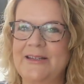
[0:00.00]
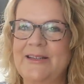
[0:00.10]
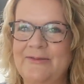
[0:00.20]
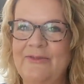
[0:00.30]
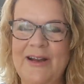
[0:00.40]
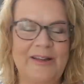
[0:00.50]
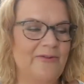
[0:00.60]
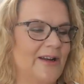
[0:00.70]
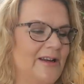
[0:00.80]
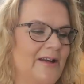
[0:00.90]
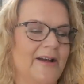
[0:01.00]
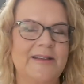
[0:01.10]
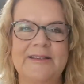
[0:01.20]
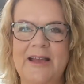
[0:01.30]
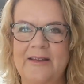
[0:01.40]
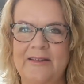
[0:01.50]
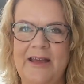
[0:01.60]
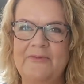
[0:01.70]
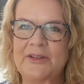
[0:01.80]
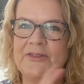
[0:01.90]
It's really, really nice. So
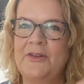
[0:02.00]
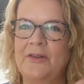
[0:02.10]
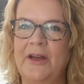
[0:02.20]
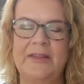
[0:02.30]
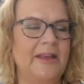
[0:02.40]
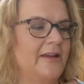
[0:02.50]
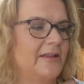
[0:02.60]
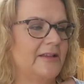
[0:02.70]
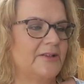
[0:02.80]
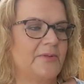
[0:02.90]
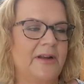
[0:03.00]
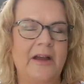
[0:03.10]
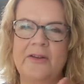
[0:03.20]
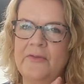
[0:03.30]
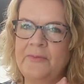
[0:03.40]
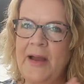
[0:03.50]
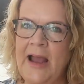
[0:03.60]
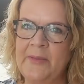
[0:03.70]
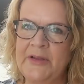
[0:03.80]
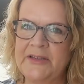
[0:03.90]
that one's not, I think this one I got from
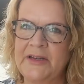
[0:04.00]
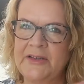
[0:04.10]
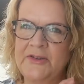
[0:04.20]
Amazon.